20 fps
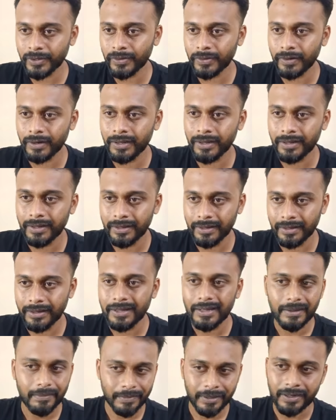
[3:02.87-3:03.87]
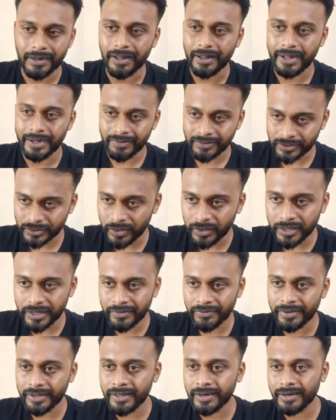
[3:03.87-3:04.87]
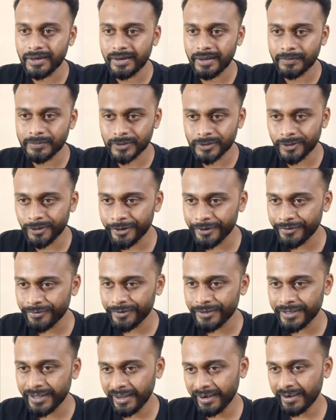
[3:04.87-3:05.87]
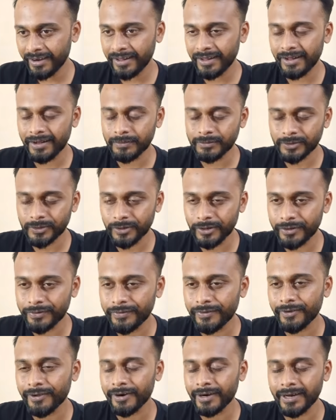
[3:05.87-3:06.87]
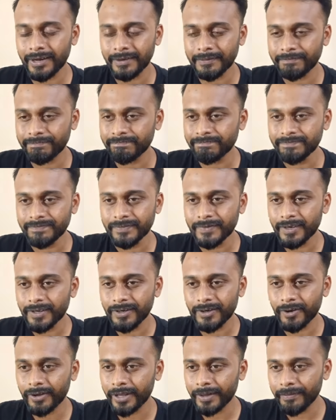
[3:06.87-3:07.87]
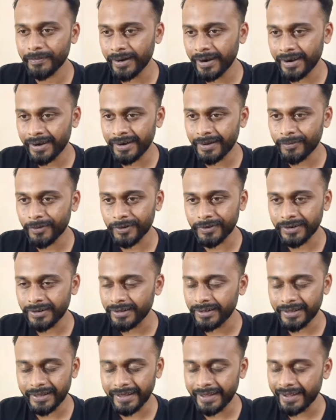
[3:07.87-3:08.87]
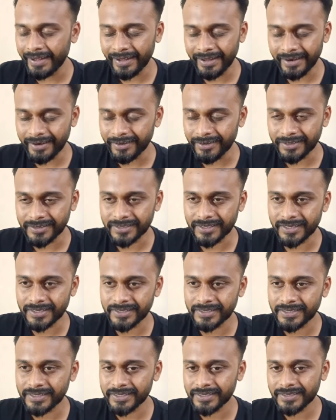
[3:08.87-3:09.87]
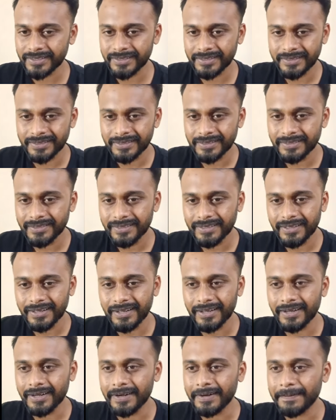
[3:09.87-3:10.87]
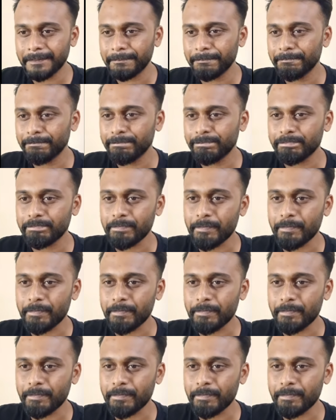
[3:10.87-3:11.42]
something good, but I was not aware. I'm sorry for that. I'm sorry for talking bad about AI and cursor yesterday. Uh,